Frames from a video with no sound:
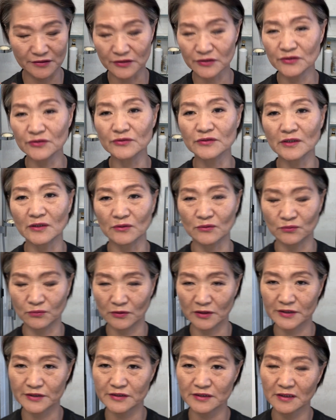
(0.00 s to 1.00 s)
You
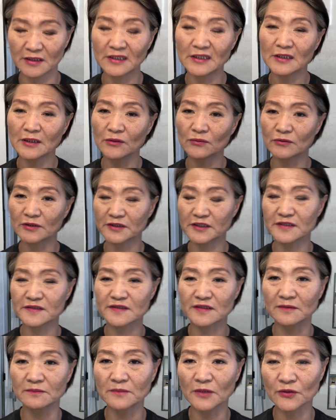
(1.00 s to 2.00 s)
know what
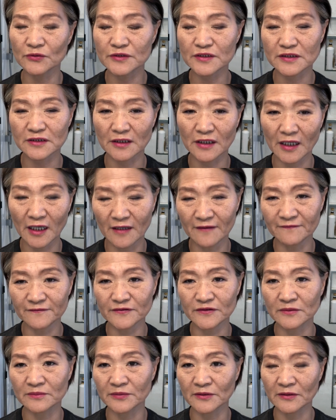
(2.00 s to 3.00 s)
is the most
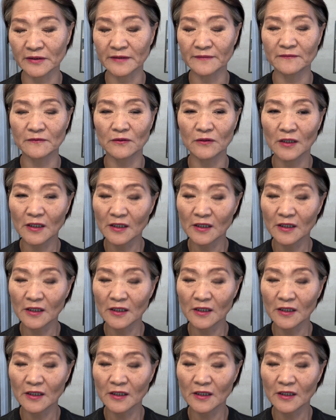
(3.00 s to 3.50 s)
comfortable way